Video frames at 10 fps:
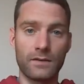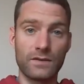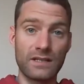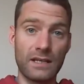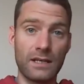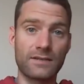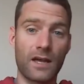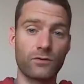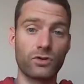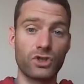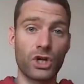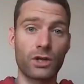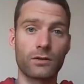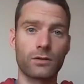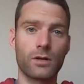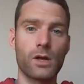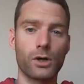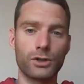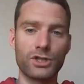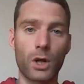the D sound J.
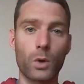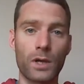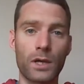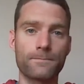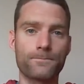Děkuji.